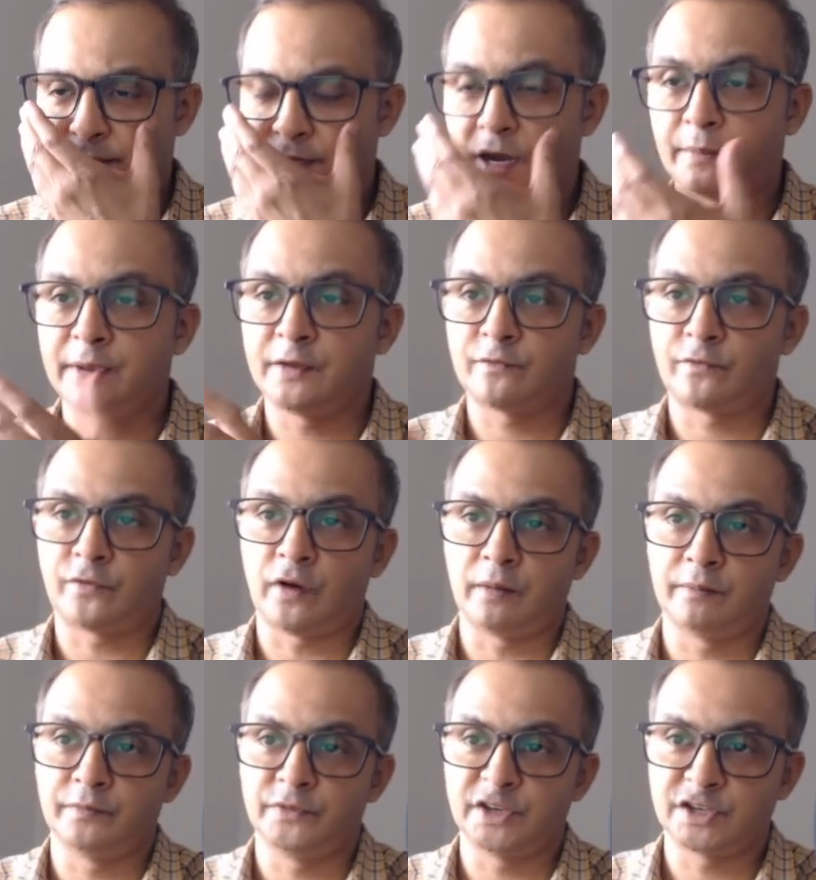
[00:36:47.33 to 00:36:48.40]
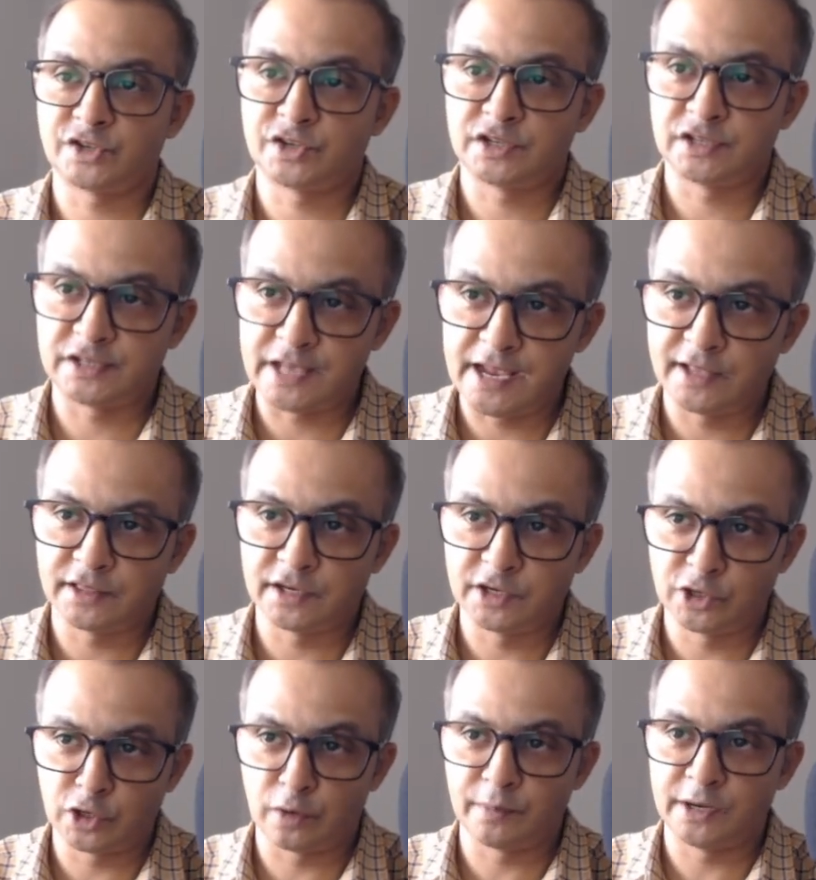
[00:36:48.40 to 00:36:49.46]
coming from just seeing the
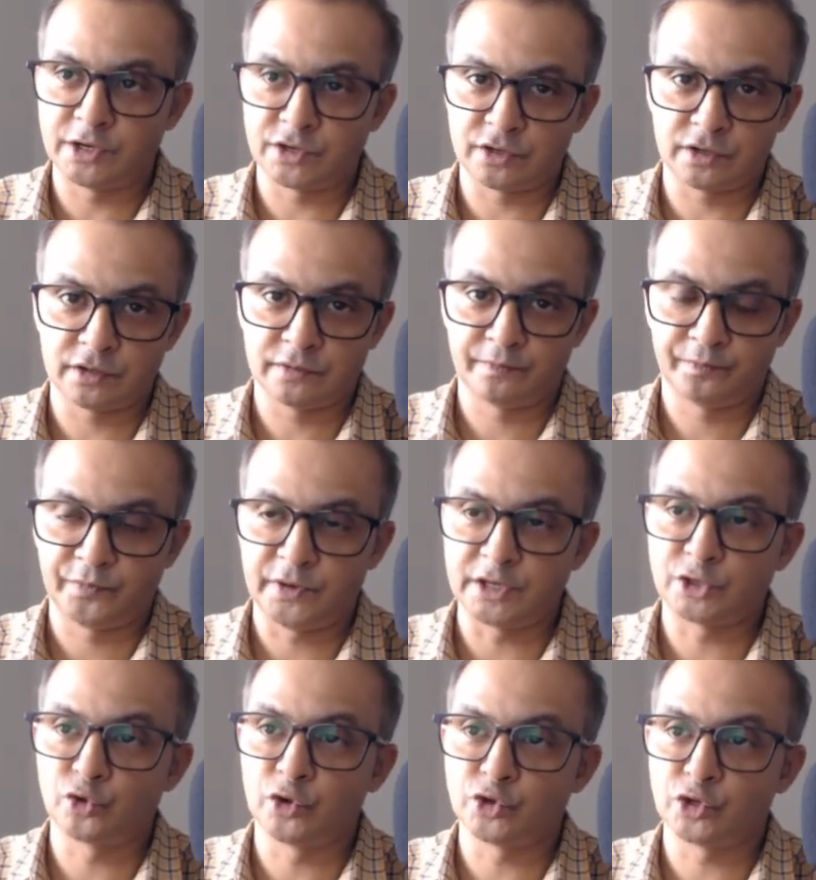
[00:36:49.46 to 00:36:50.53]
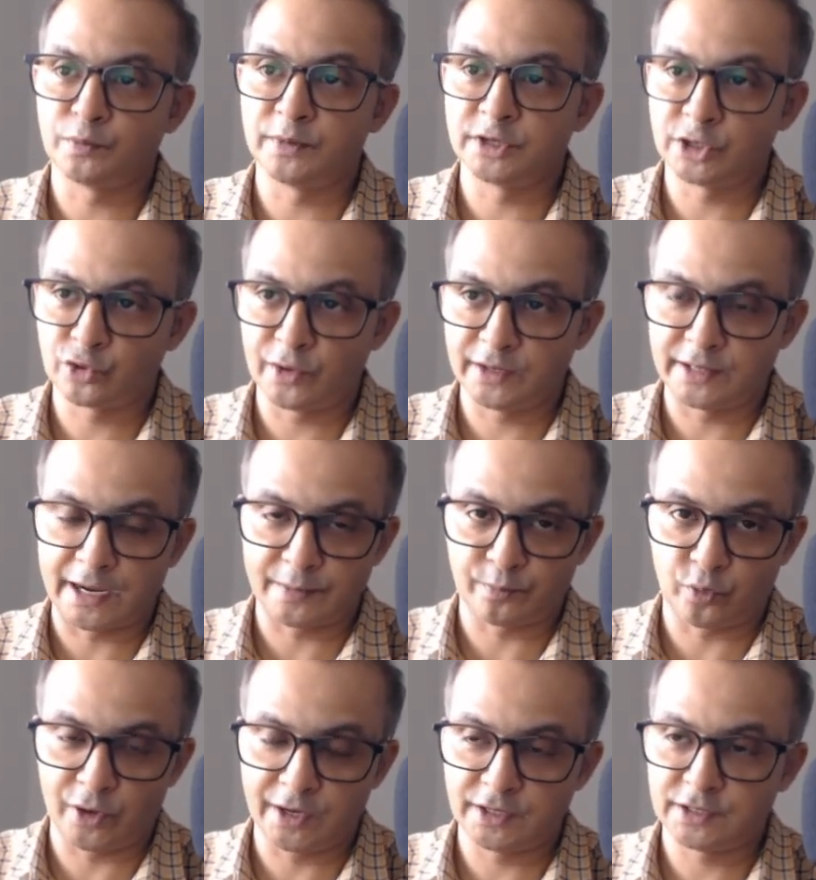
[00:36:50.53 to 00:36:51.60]
denominator is going to be 0 at that
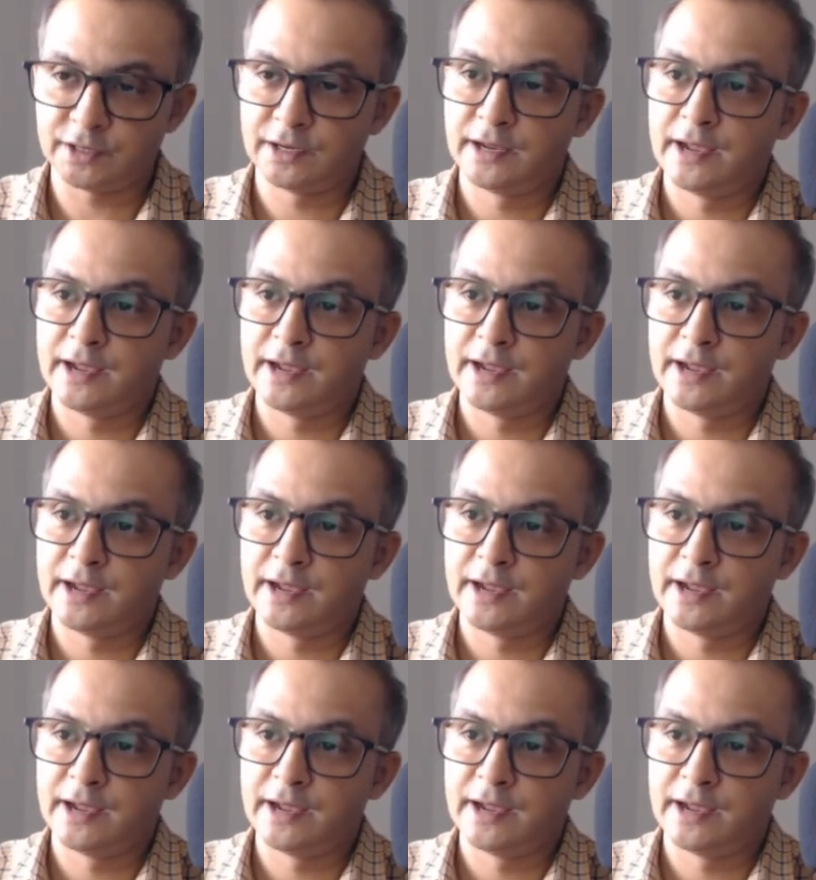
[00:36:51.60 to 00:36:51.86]
point,